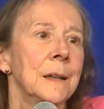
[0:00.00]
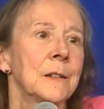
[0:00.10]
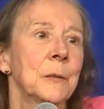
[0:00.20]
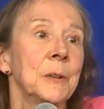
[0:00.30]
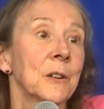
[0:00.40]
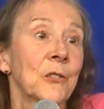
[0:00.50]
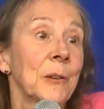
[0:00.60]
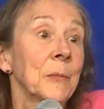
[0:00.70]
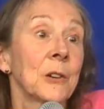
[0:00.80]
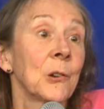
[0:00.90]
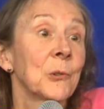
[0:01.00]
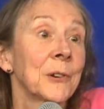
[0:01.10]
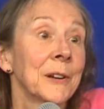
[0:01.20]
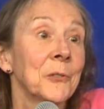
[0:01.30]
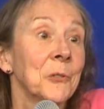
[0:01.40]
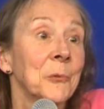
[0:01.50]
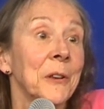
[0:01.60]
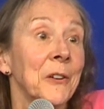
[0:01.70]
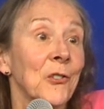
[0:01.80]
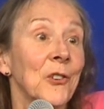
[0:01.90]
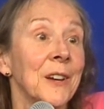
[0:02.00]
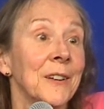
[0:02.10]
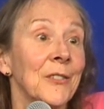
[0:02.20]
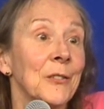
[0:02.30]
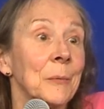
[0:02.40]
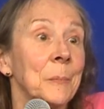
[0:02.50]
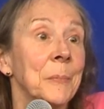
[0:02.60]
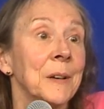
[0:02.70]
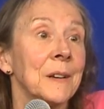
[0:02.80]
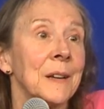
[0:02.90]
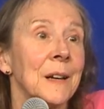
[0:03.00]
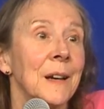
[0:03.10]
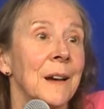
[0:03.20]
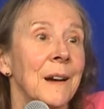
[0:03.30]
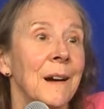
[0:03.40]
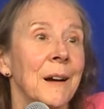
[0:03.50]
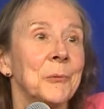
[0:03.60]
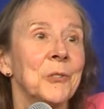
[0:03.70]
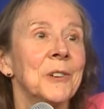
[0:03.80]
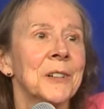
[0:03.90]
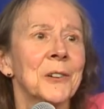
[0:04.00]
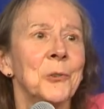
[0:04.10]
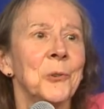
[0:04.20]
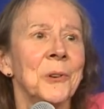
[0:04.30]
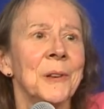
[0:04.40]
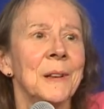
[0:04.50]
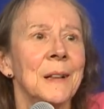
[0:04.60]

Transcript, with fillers: to be honest, I'm not a lawyer. I don't know where that stands. But I would not call,